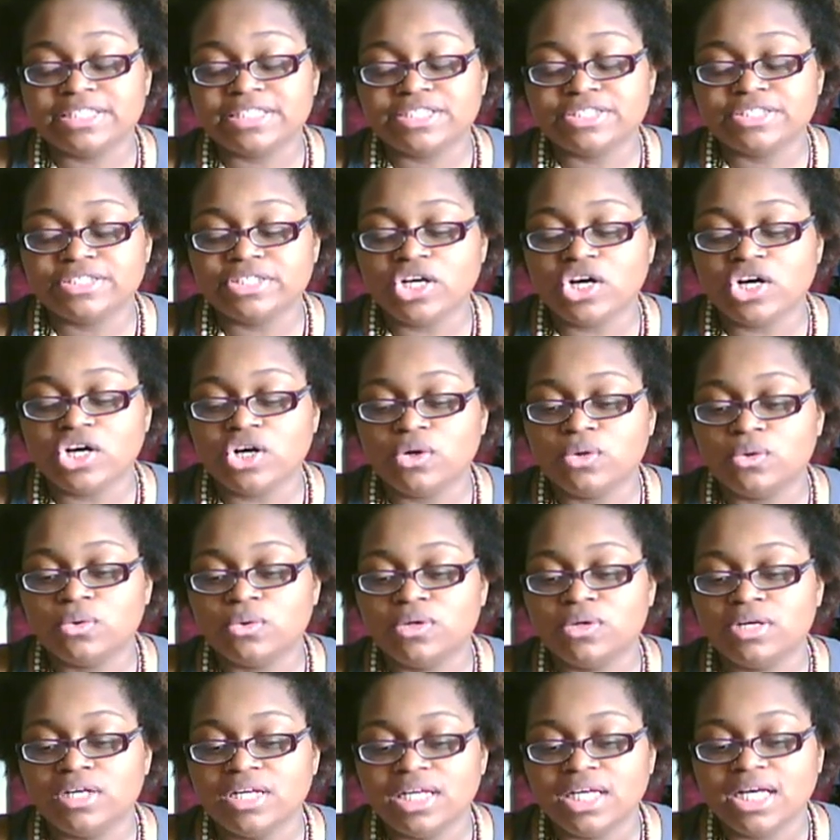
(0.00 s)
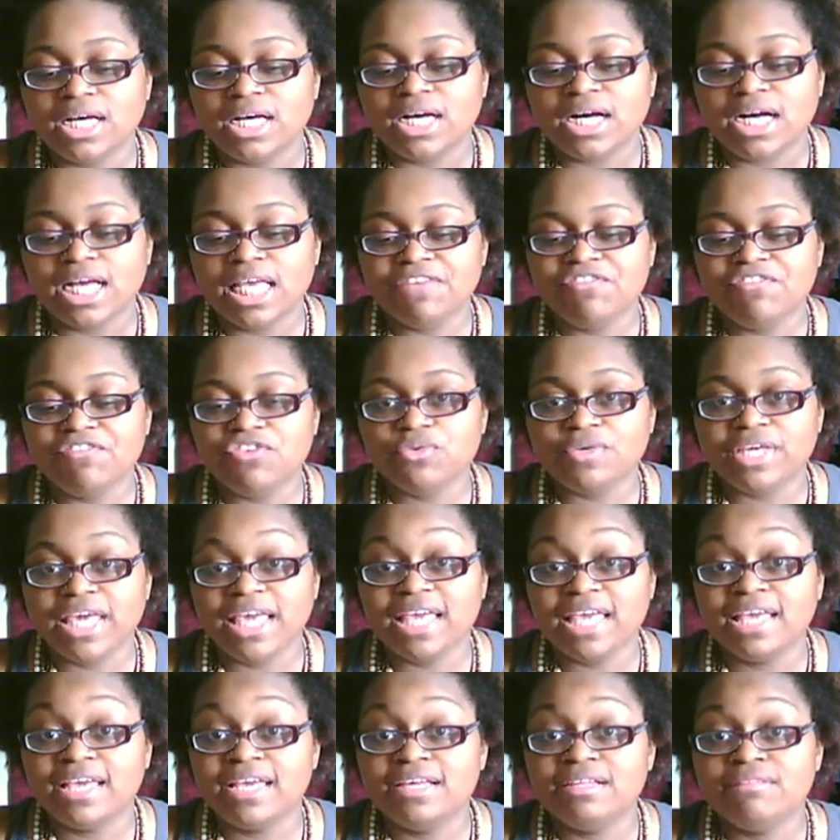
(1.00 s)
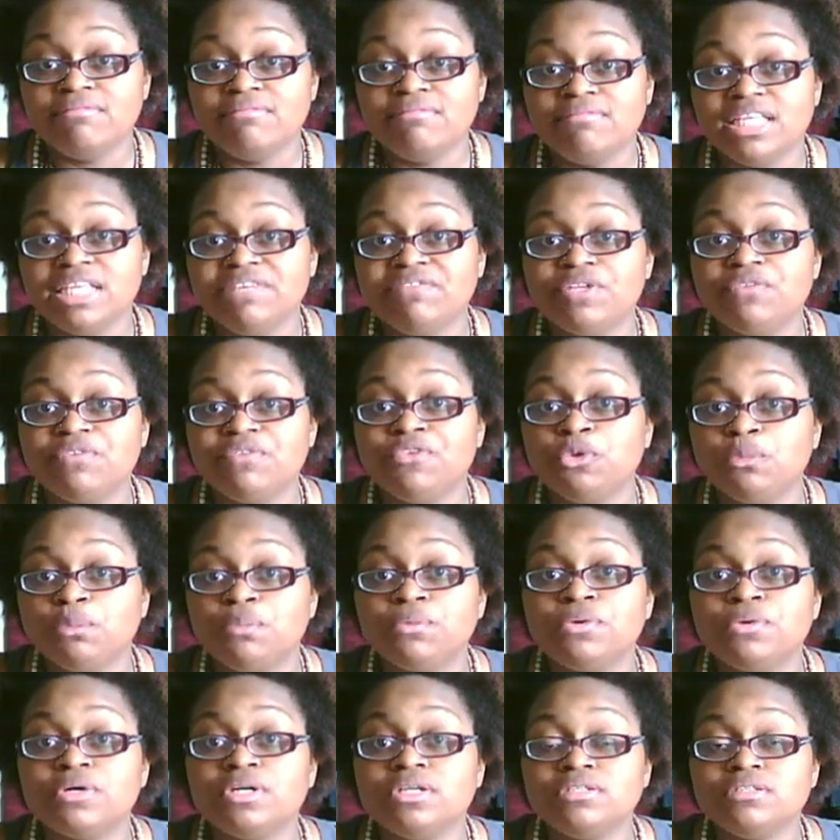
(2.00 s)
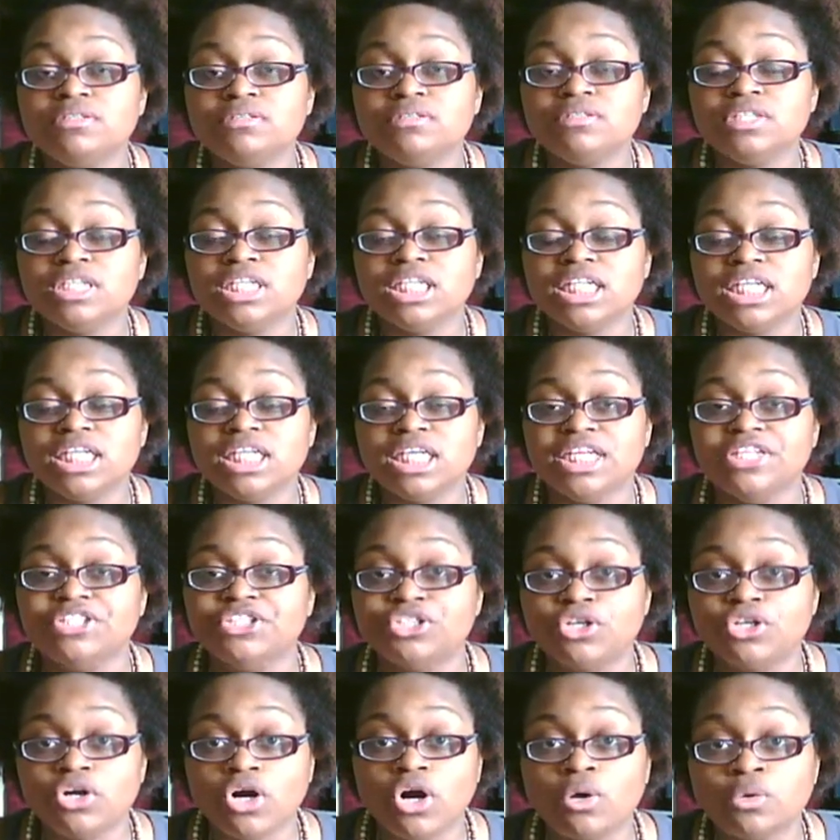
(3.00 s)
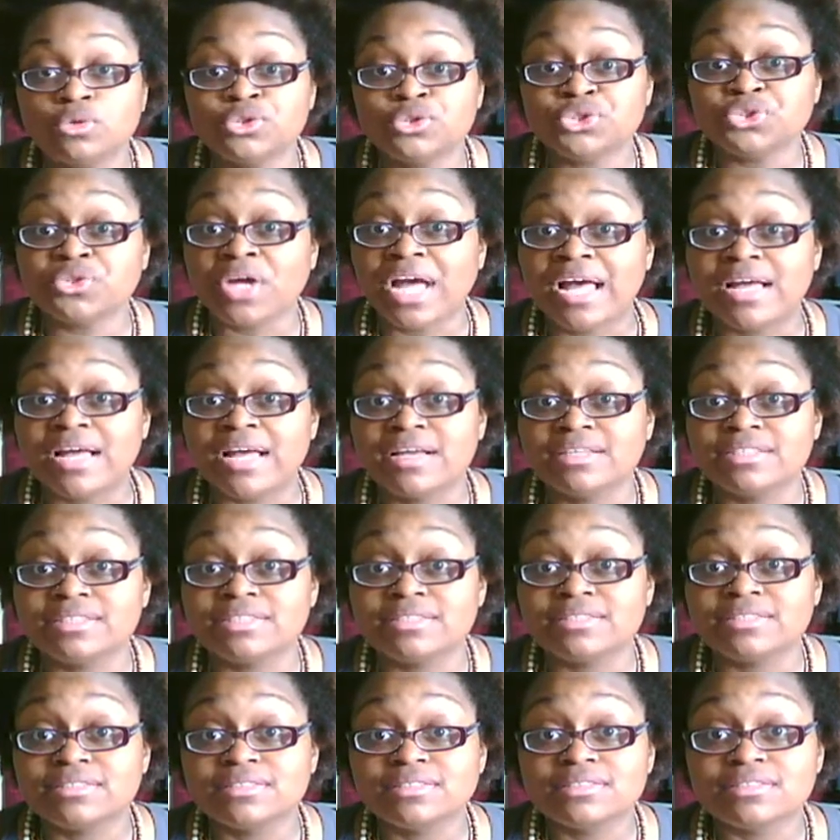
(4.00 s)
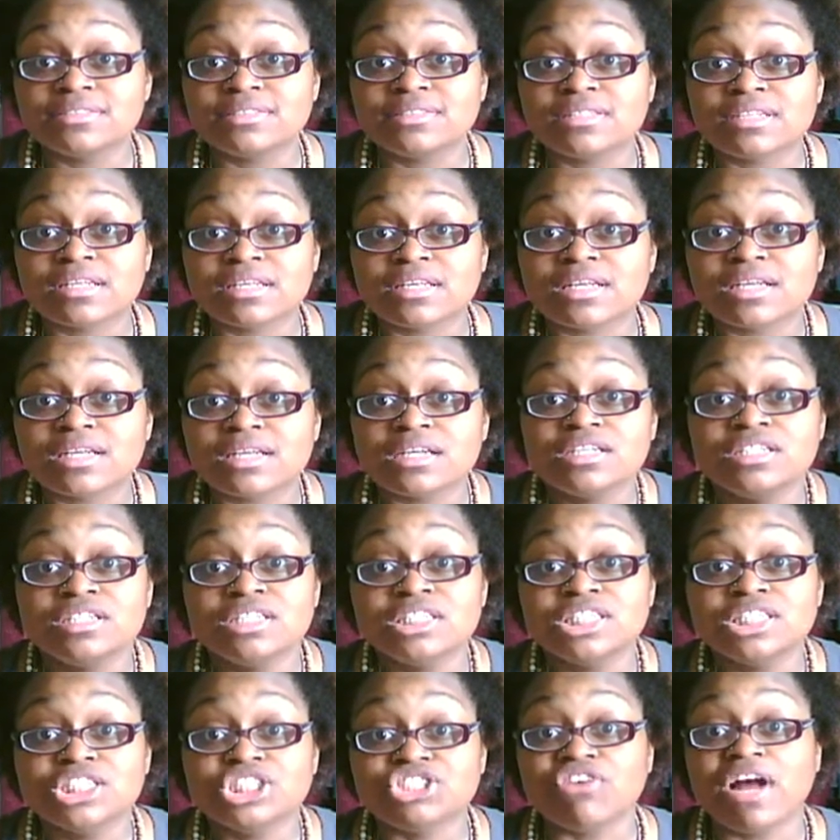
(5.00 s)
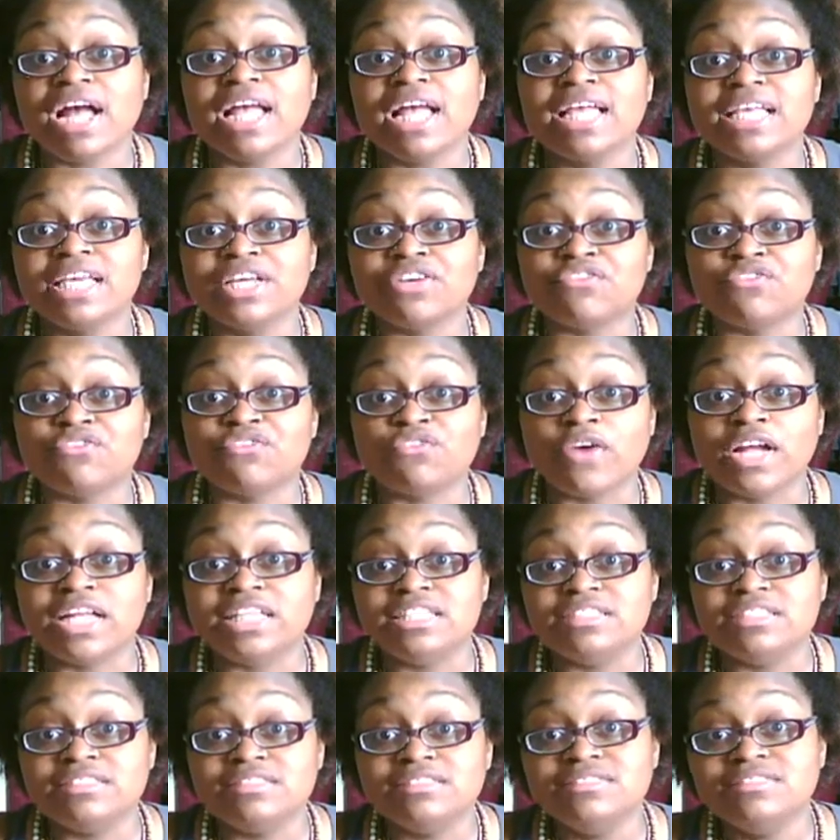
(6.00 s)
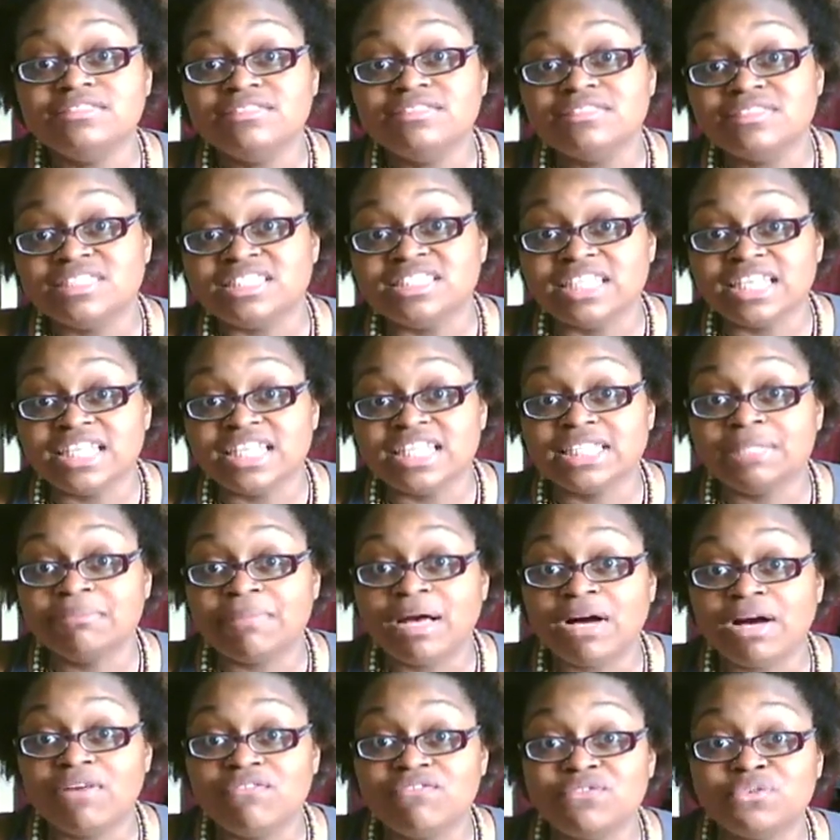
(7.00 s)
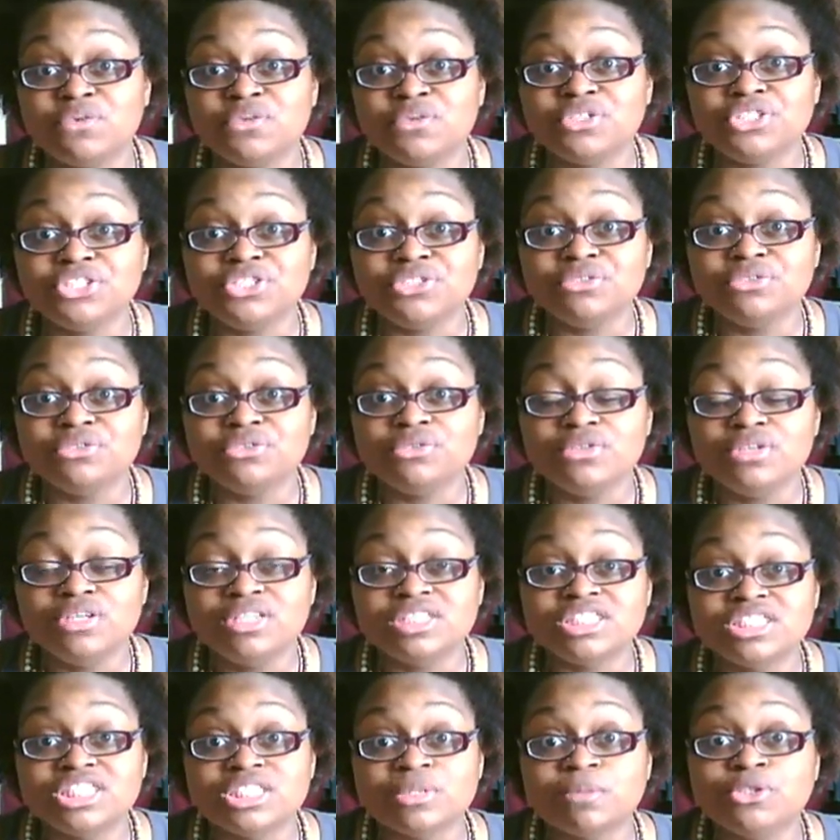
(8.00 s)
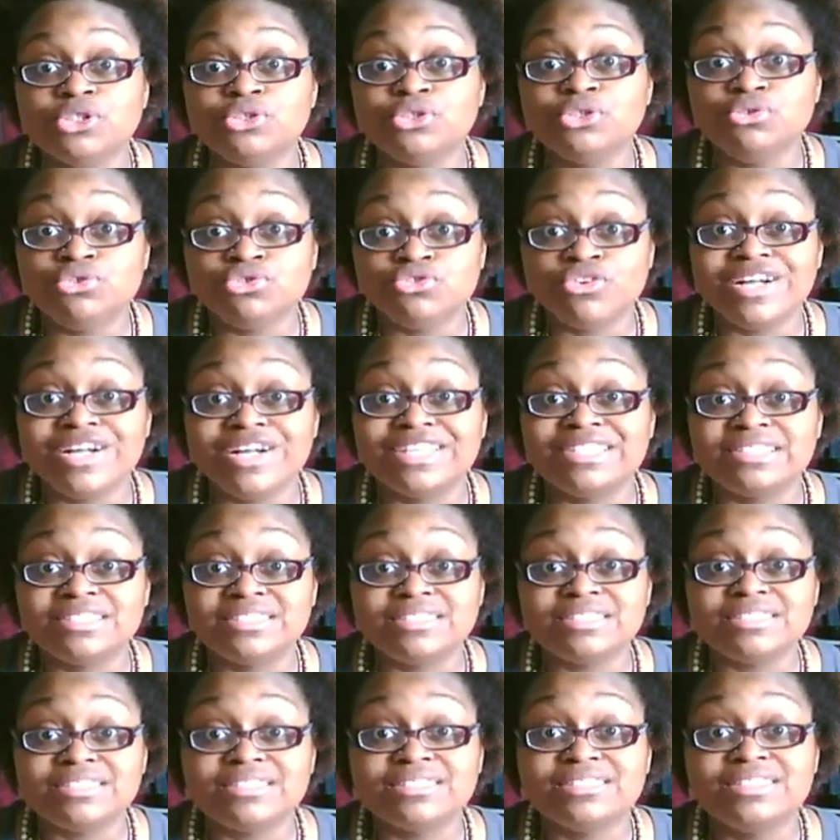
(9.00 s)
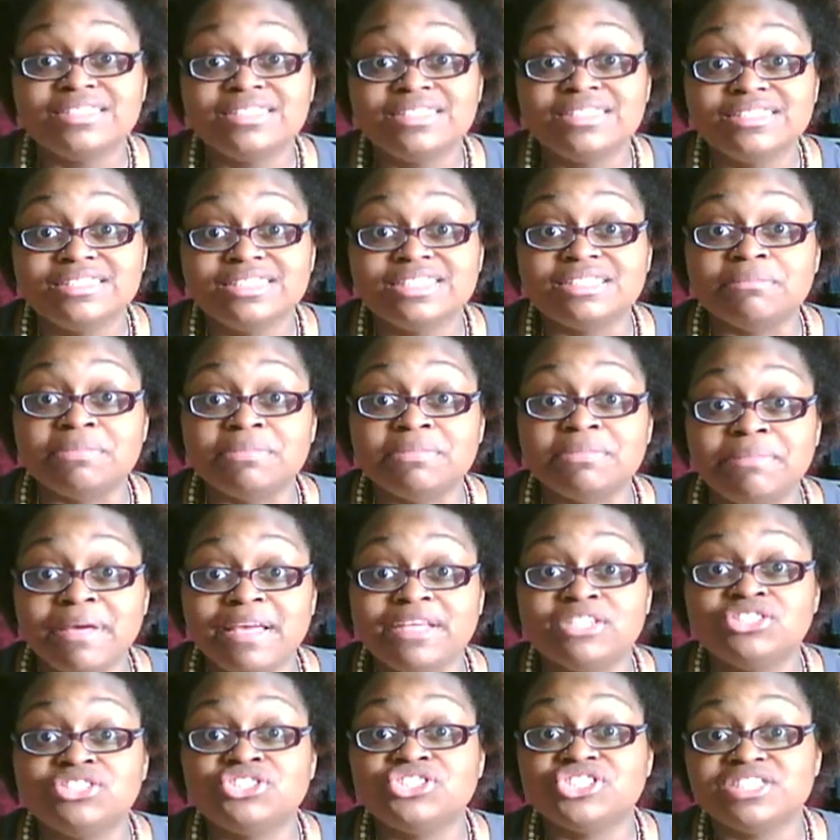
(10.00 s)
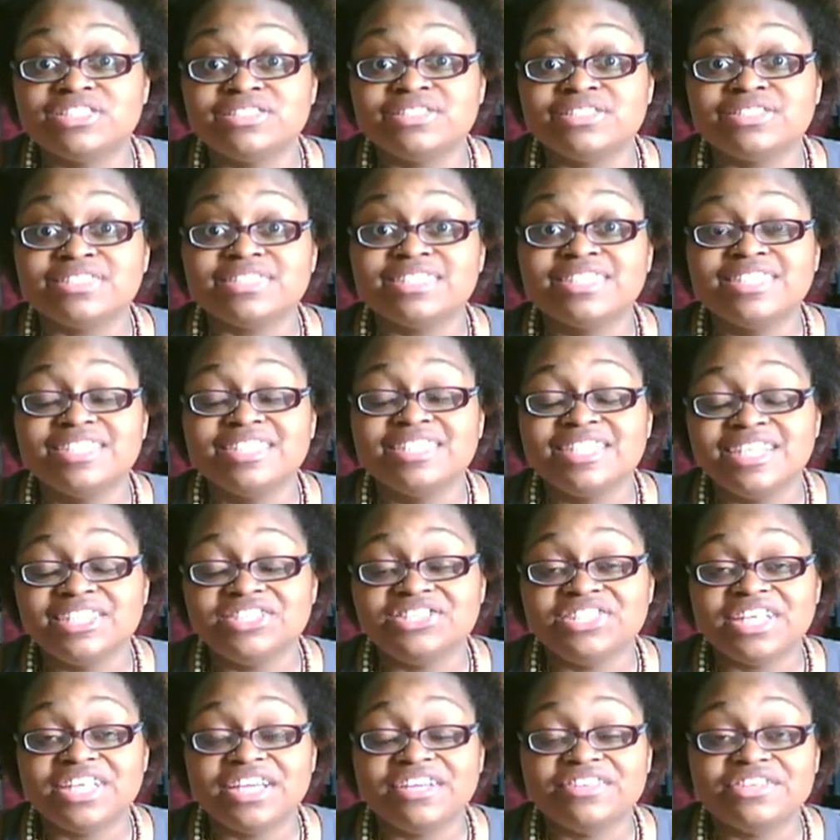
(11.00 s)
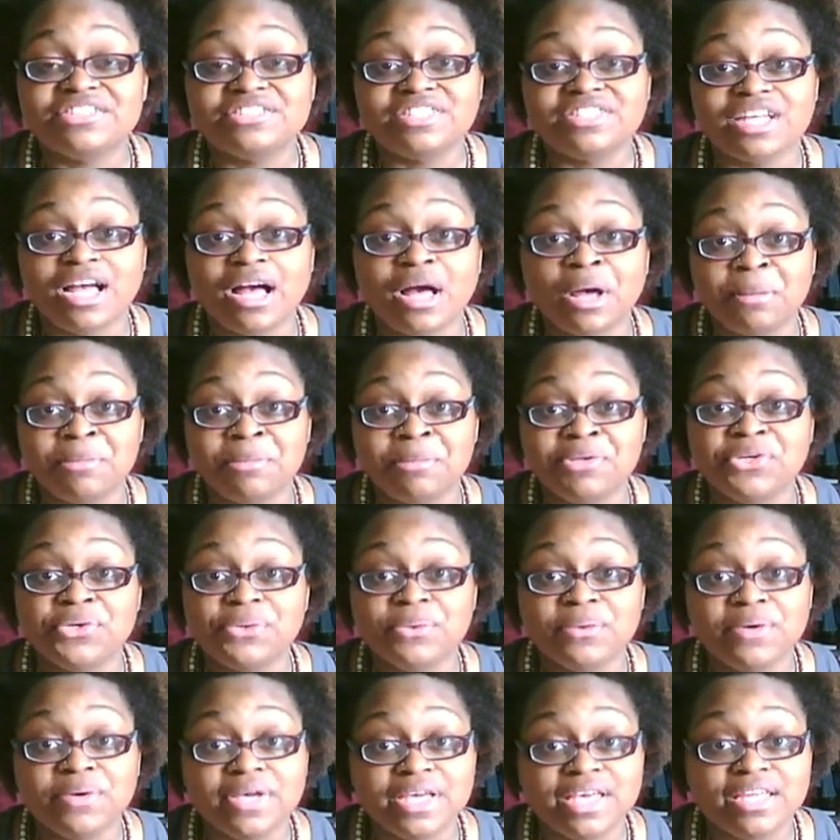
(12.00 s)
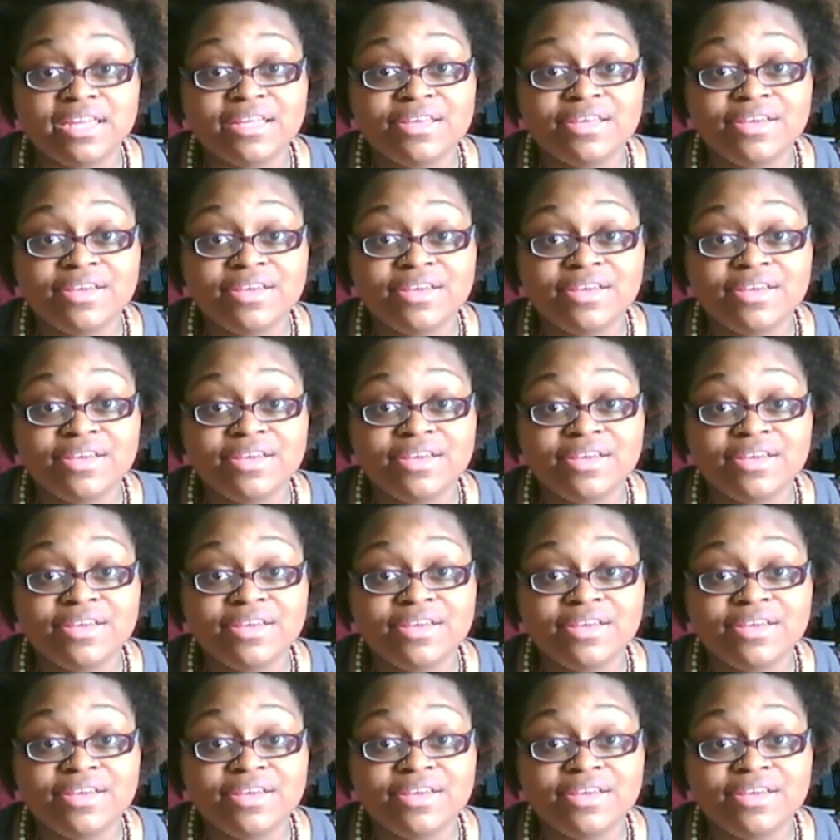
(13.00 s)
So, if you can, even if you put in your own tracks, try and get a friend to take them out for you, someone you trust to be patient and take their time in doing it,